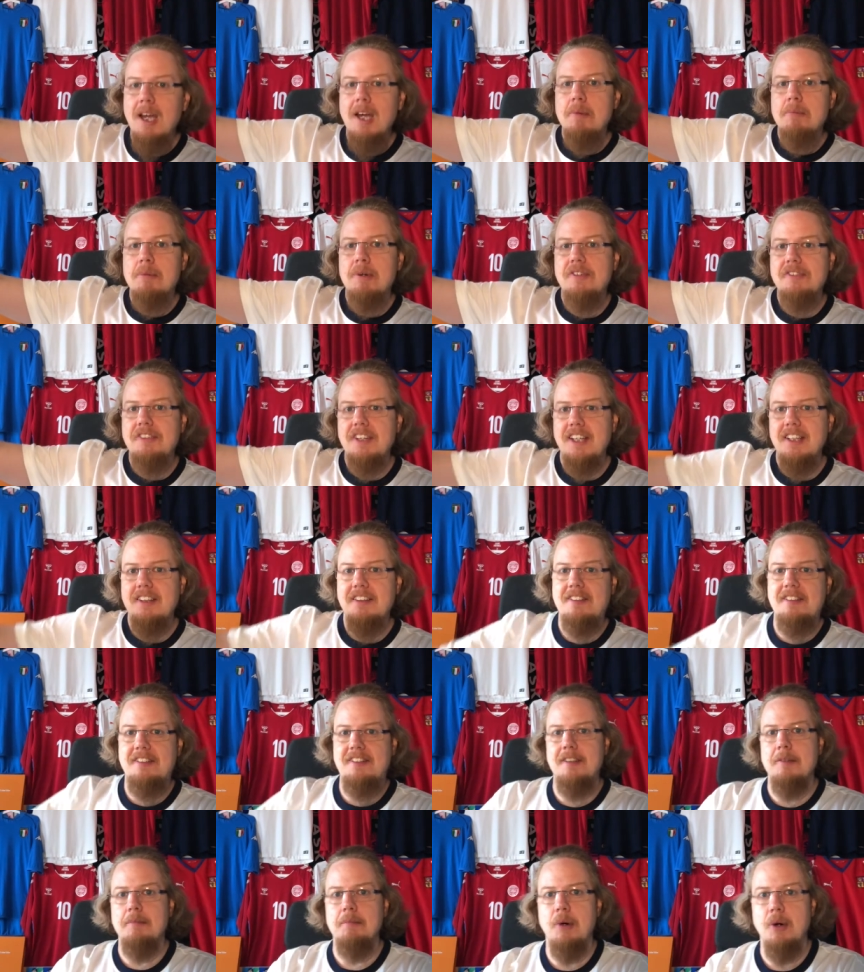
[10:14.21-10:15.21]

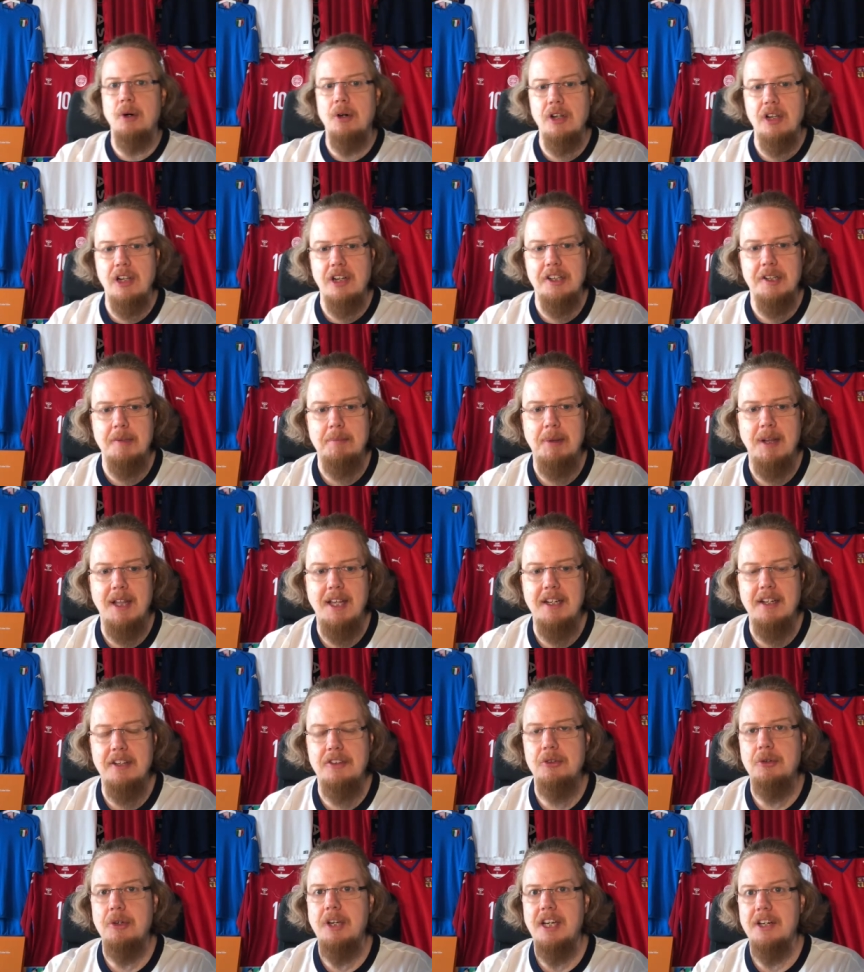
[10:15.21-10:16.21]
presents the ball on the
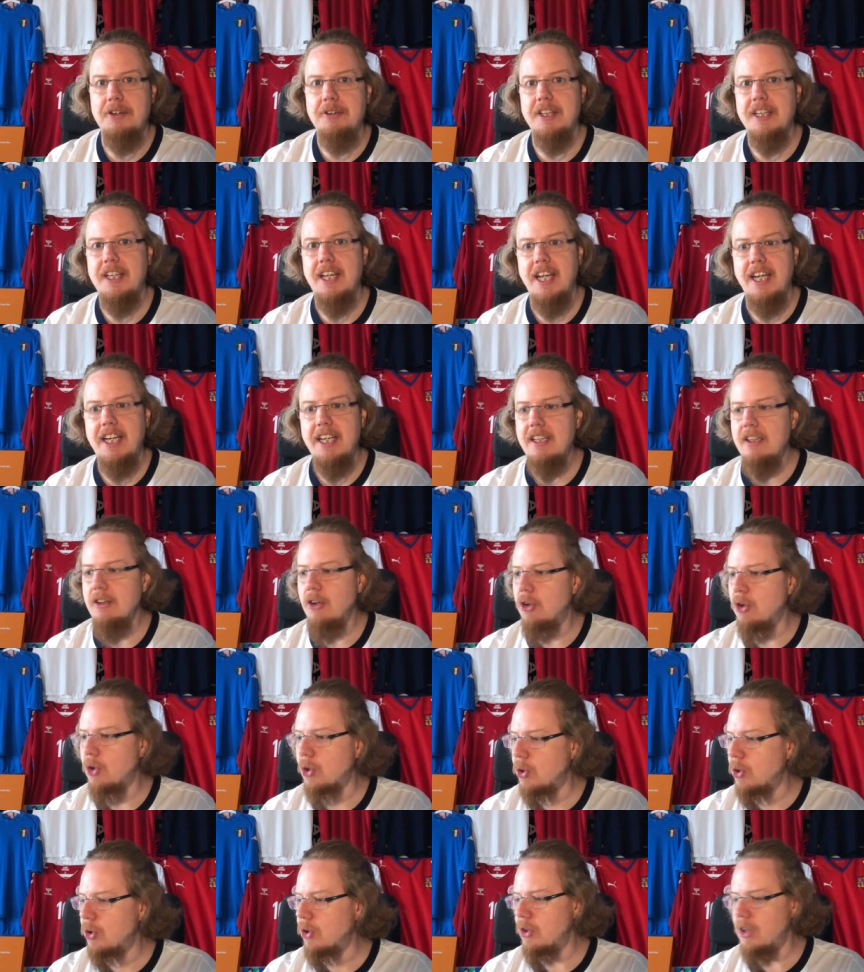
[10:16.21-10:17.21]
platter to Harry Kane,
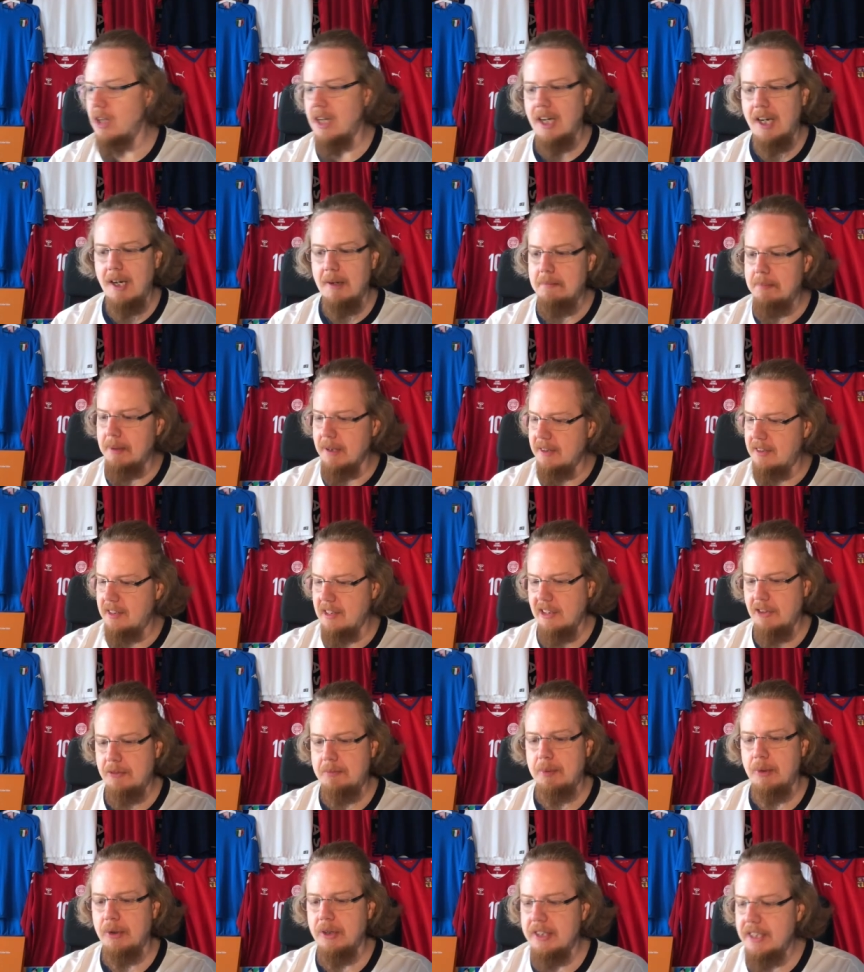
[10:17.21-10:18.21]
who up until
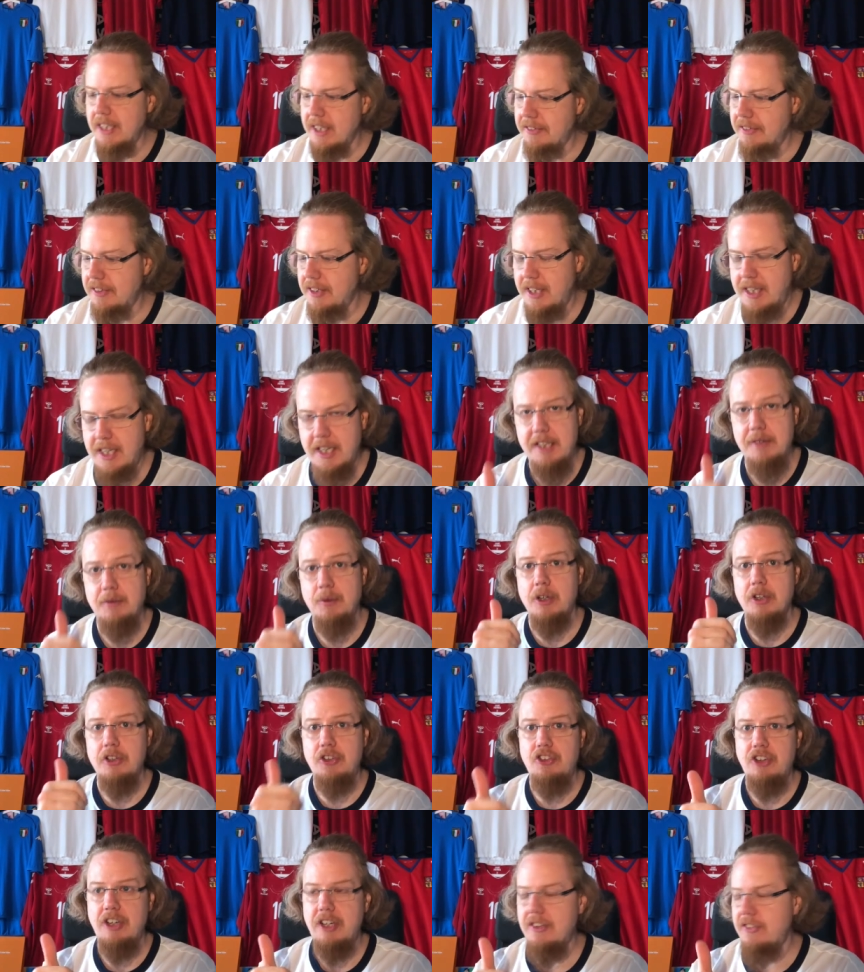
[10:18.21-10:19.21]
this point, yes, he had
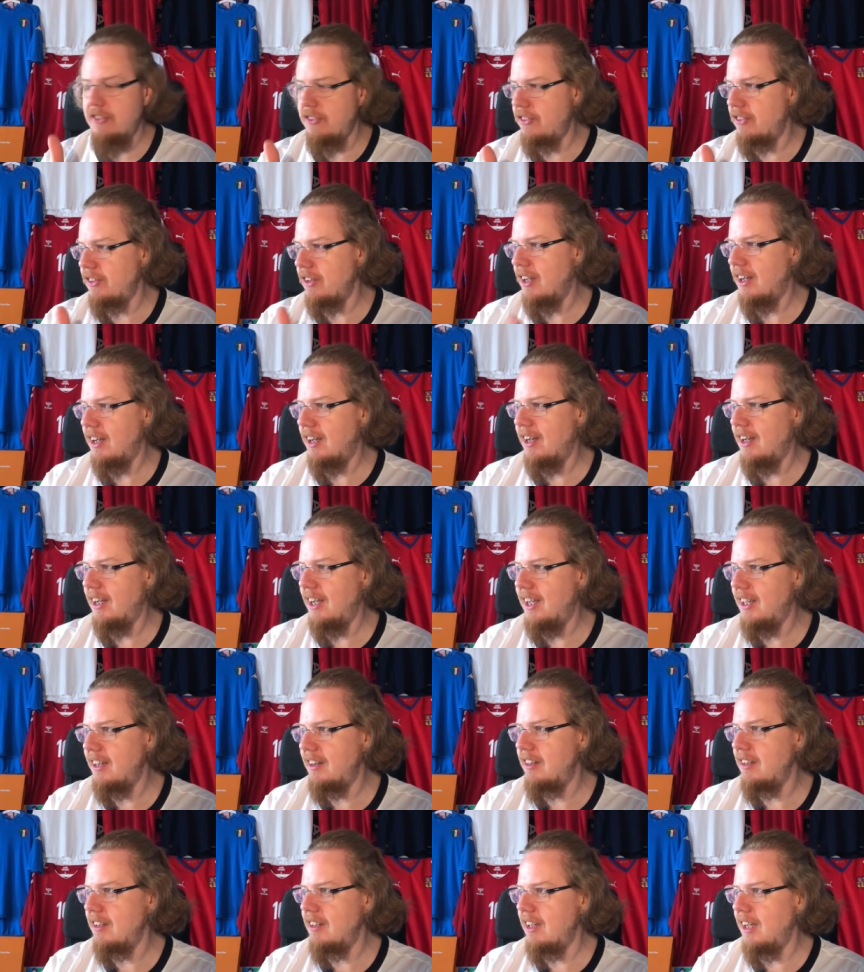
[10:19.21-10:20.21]
one chance uh,
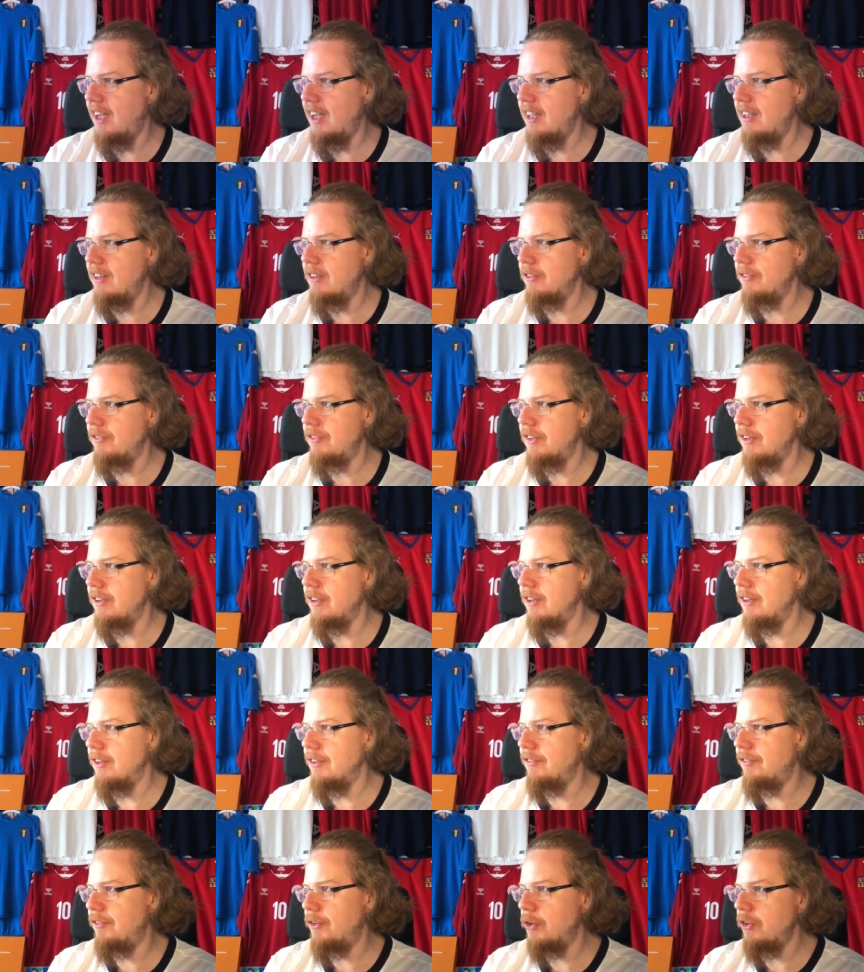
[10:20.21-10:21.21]
at the end of
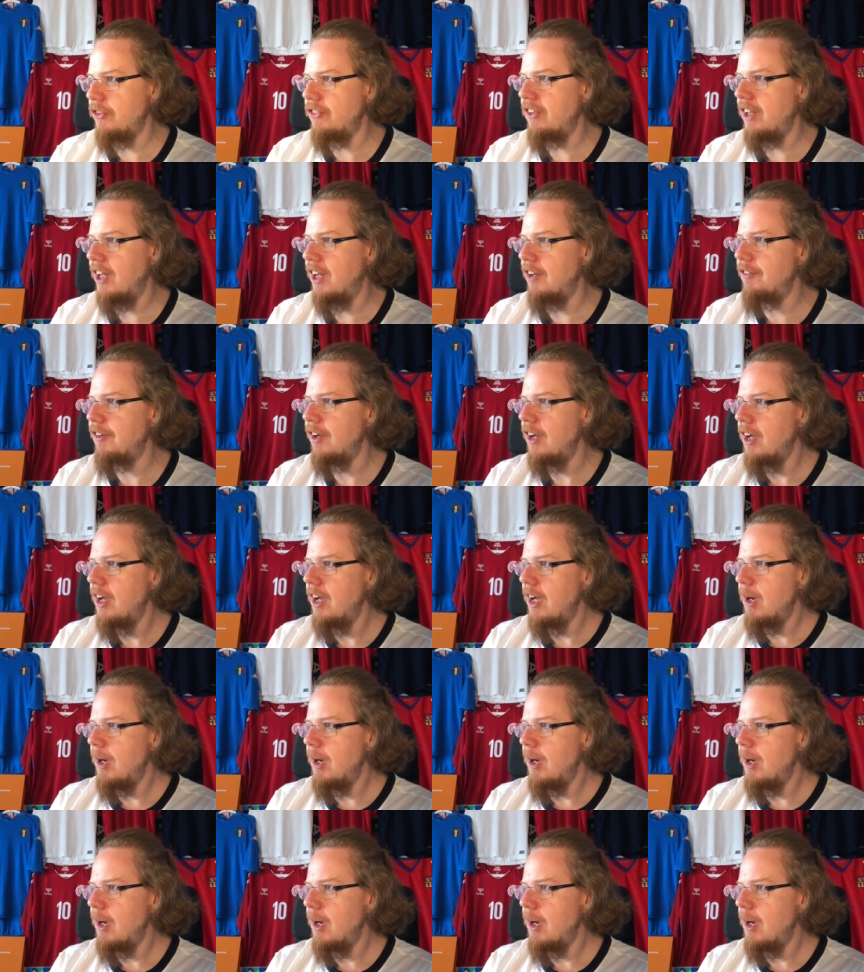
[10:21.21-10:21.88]
the first half,